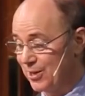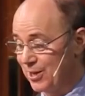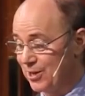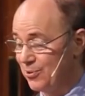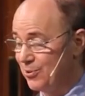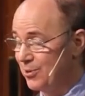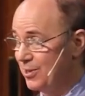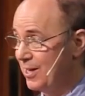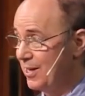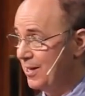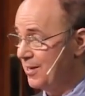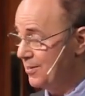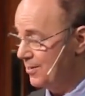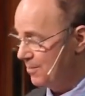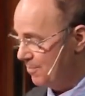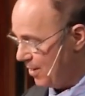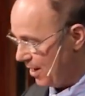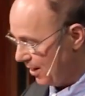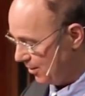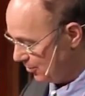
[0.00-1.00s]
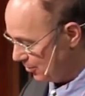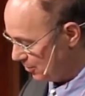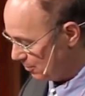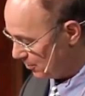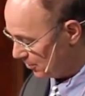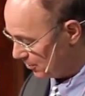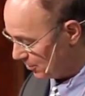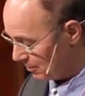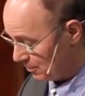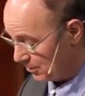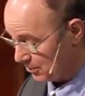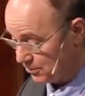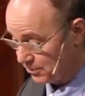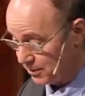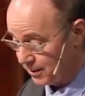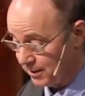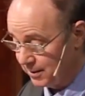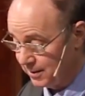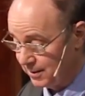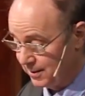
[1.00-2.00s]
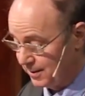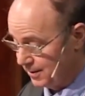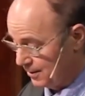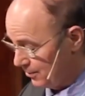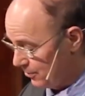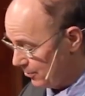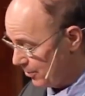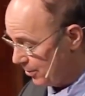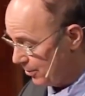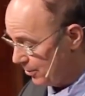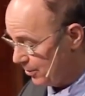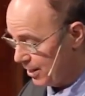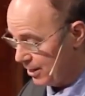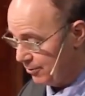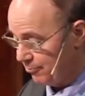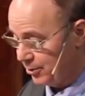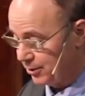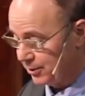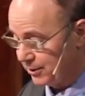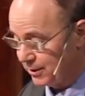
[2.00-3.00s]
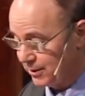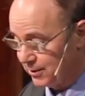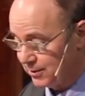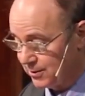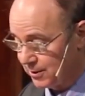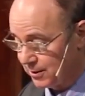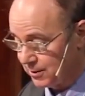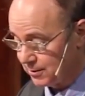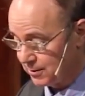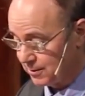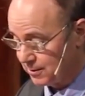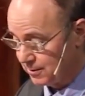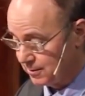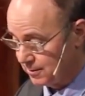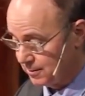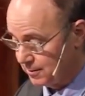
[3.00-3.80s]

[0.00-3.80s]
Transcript: that you need to make supersymmetry, whether they really exist.